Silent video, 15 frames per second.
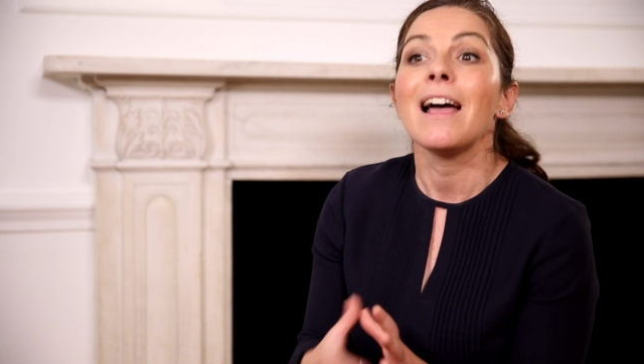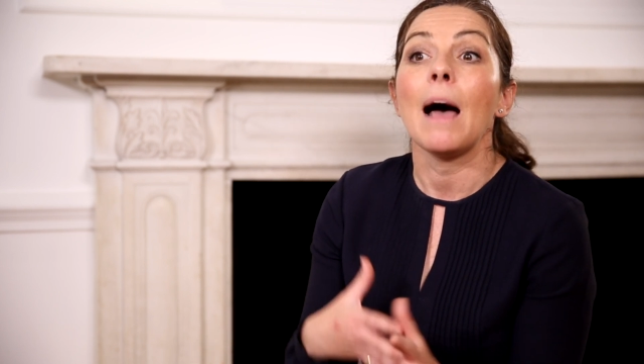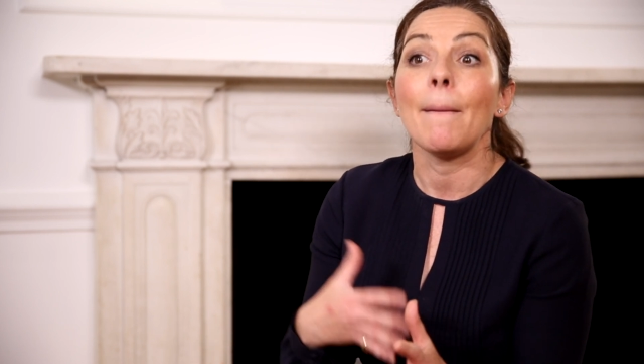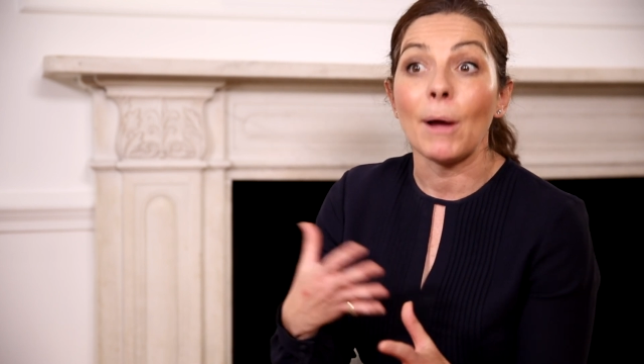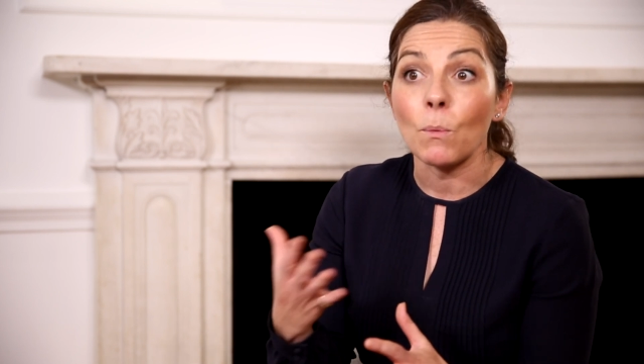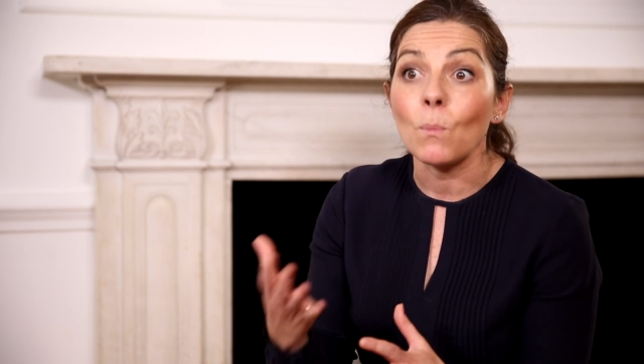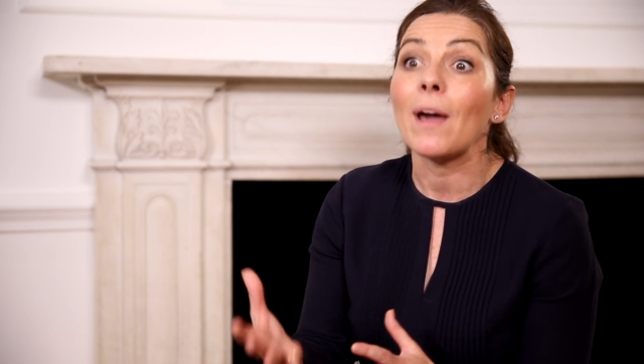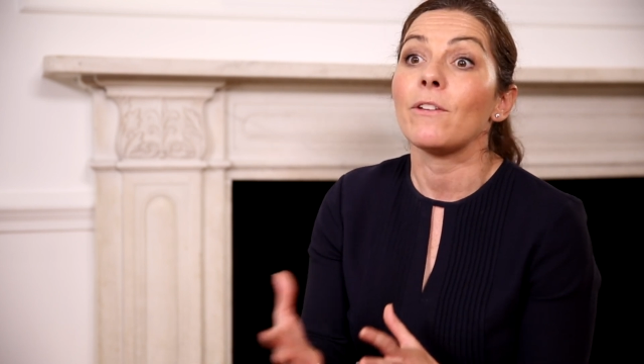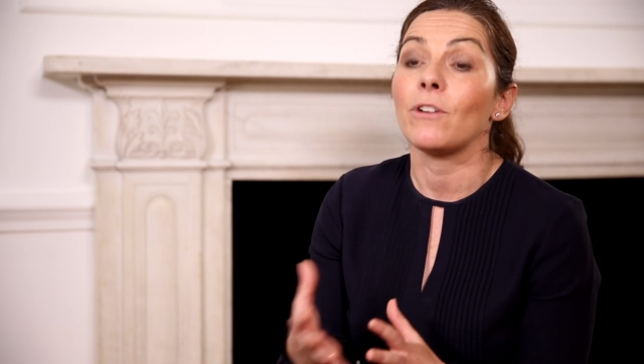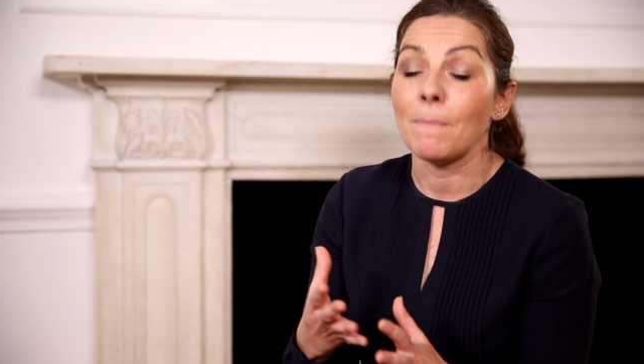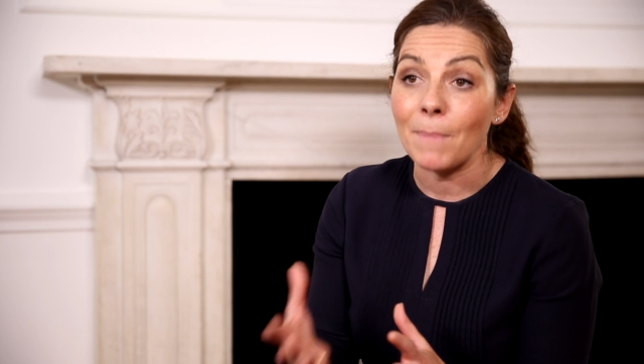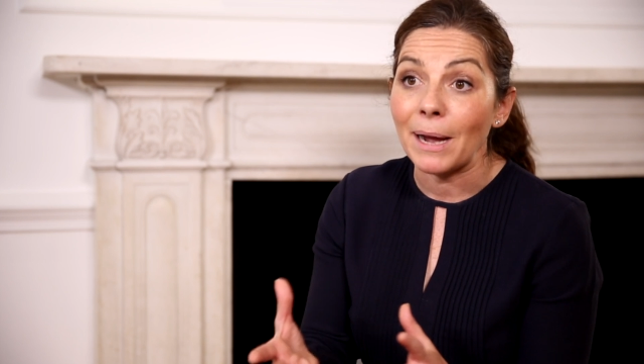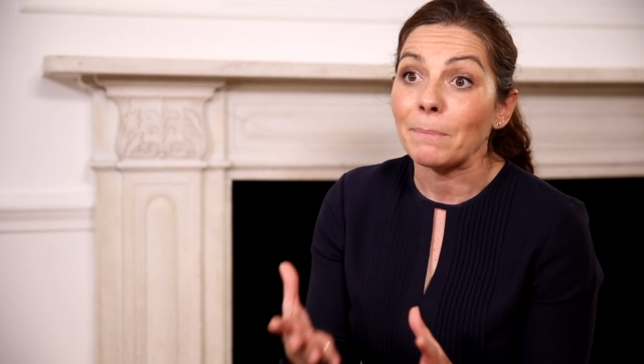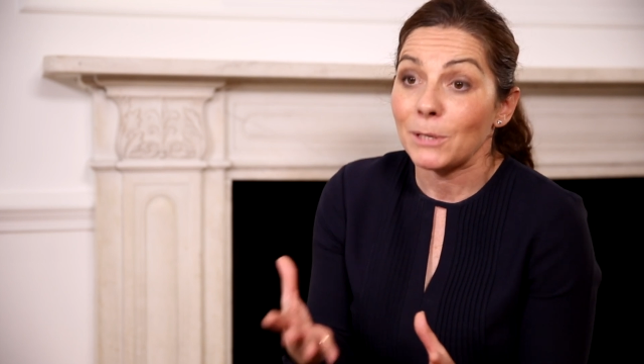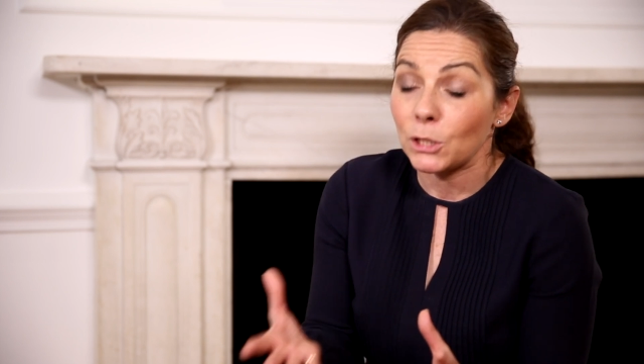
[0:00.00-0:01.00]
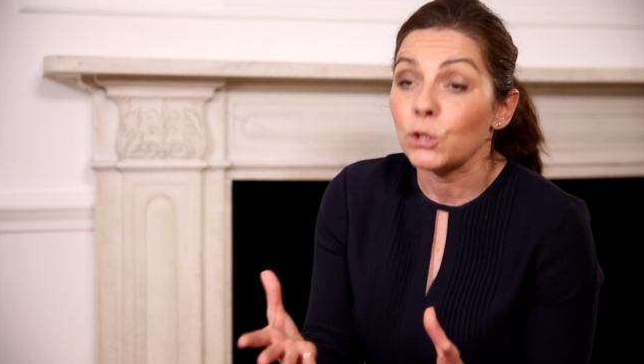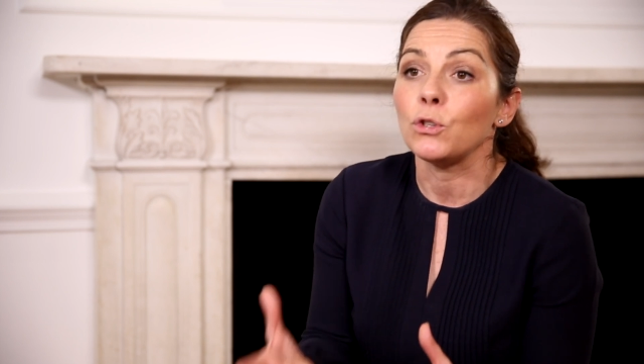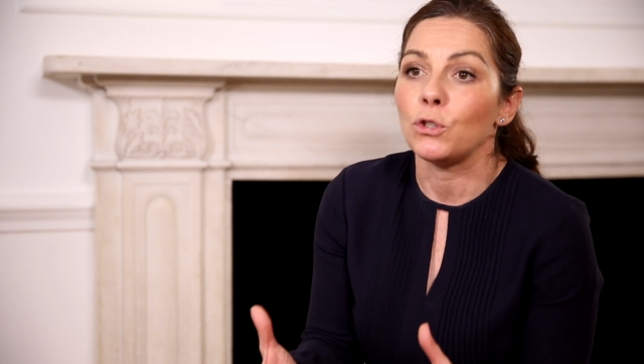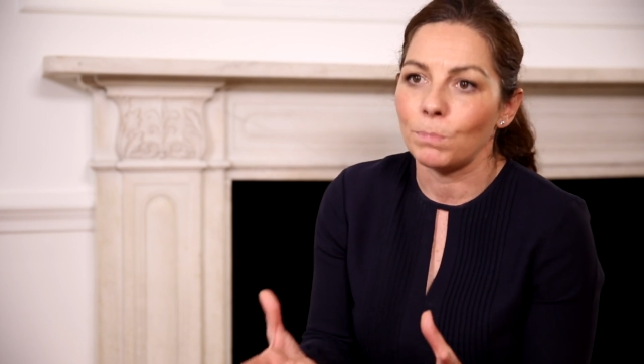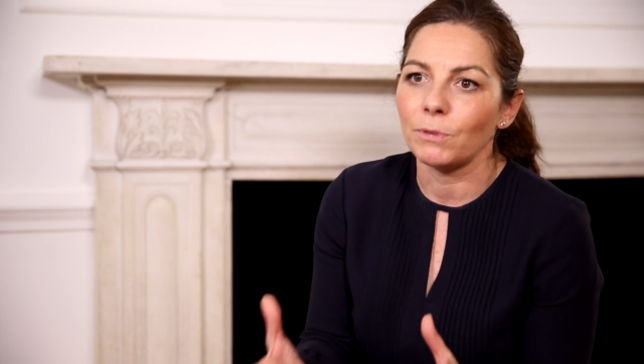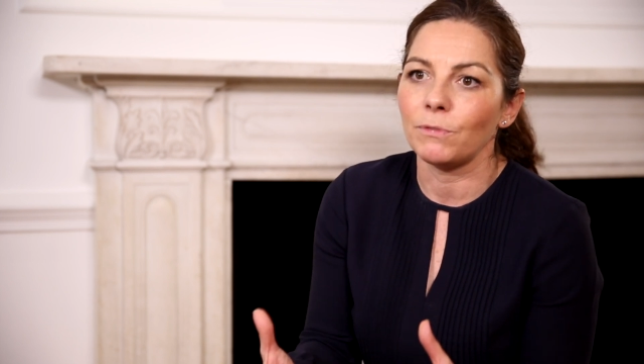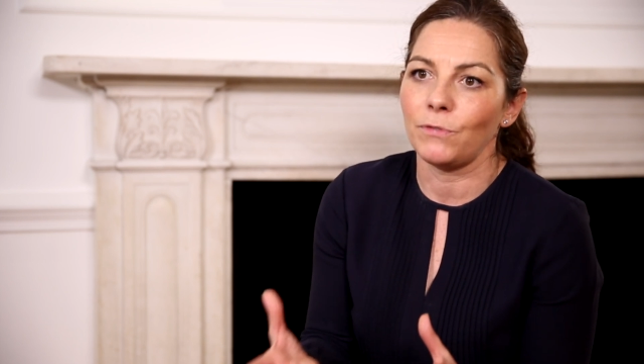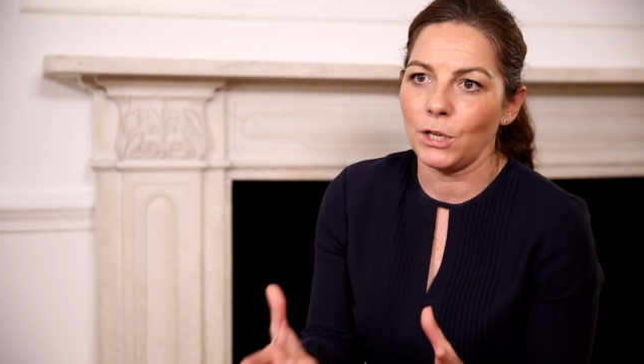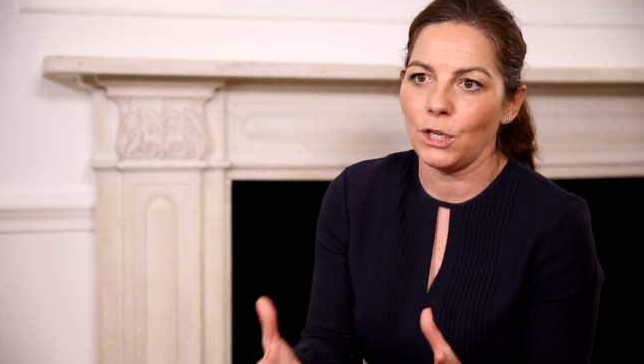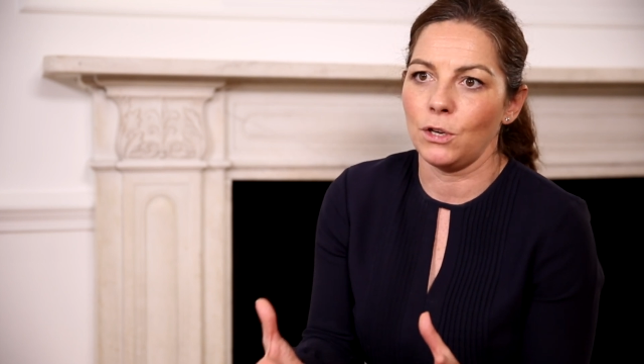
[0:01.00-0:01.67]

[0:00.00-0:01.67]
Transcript: about whether it might be suitable for